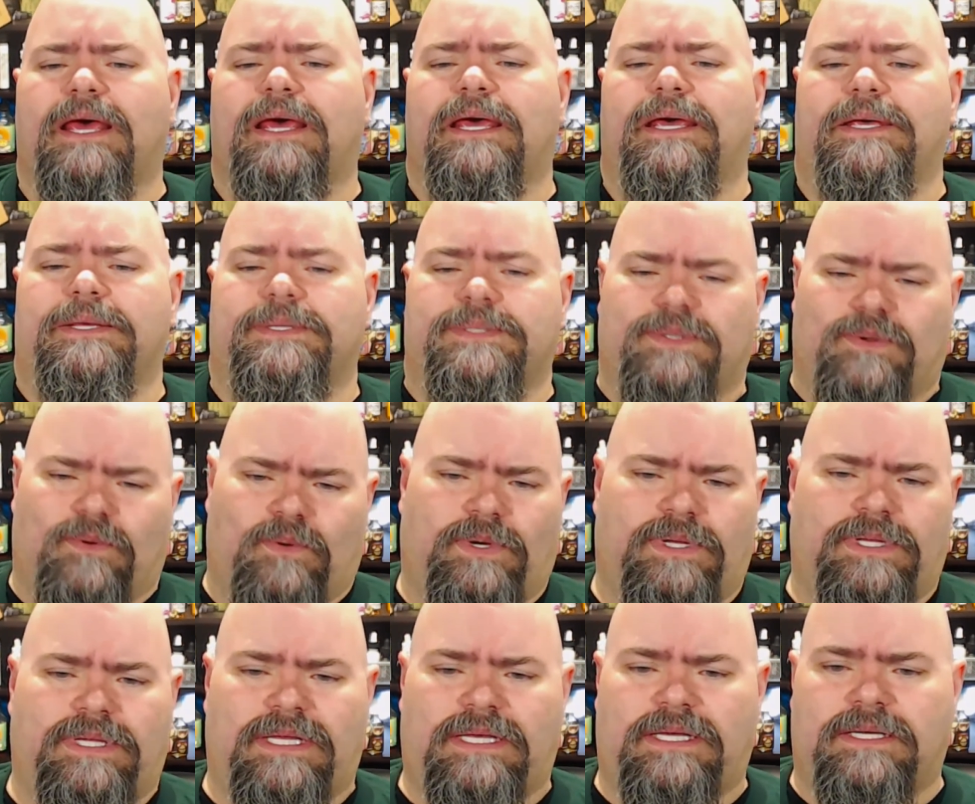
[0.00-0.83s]
is
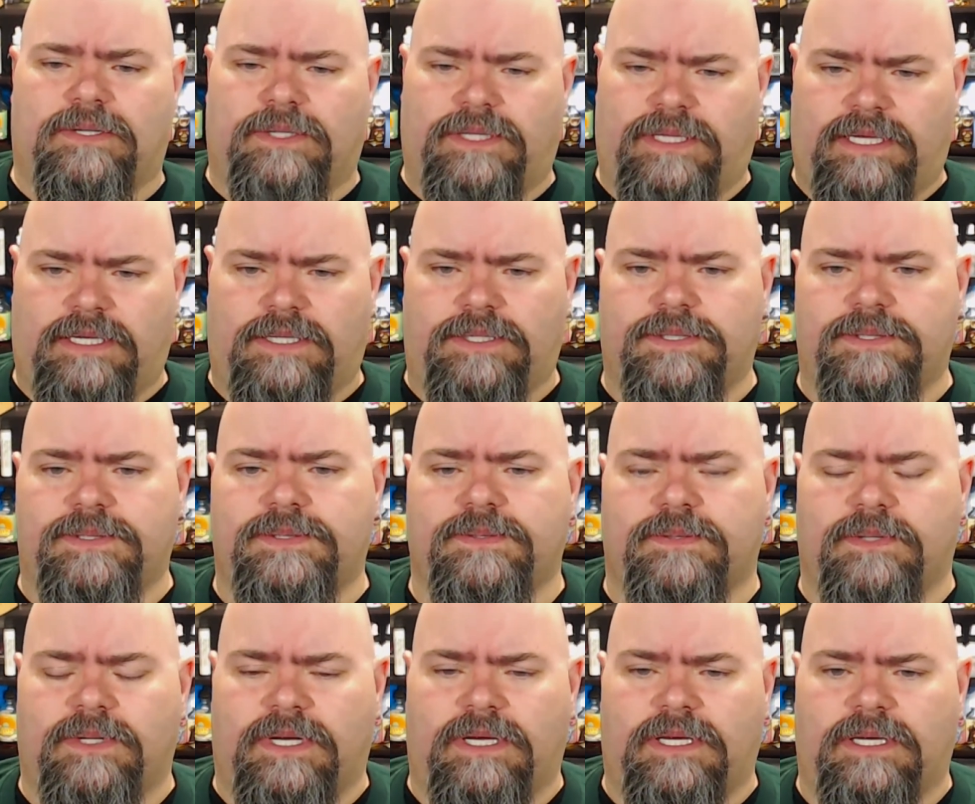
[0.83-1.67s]
going to kill the
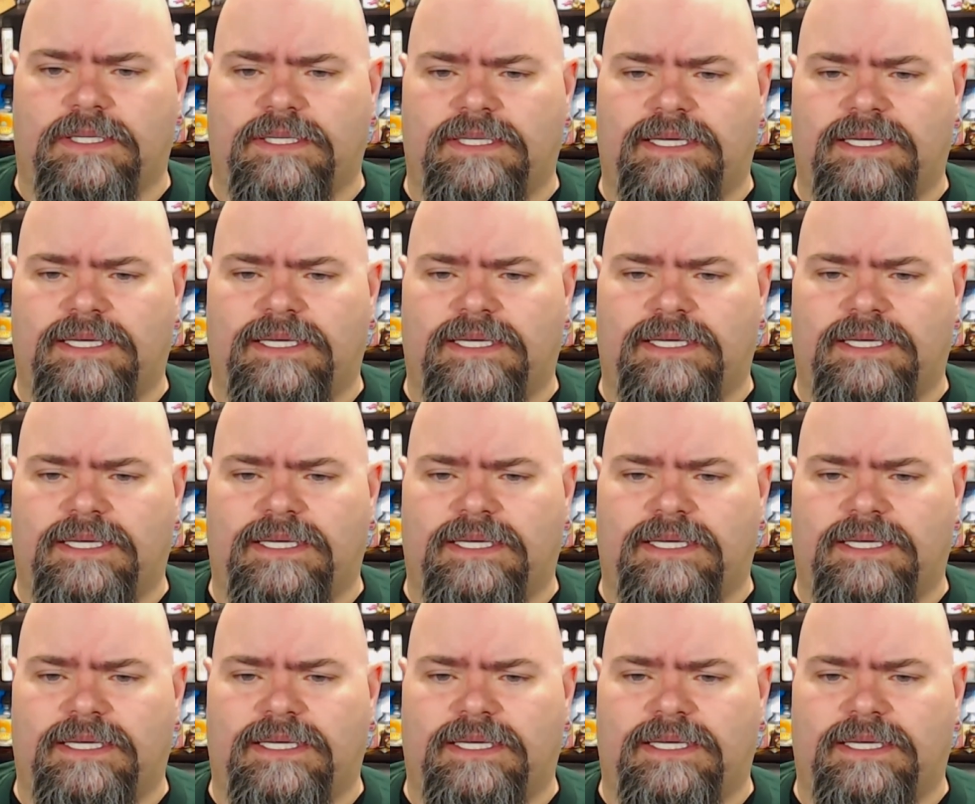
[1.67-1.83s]
industry in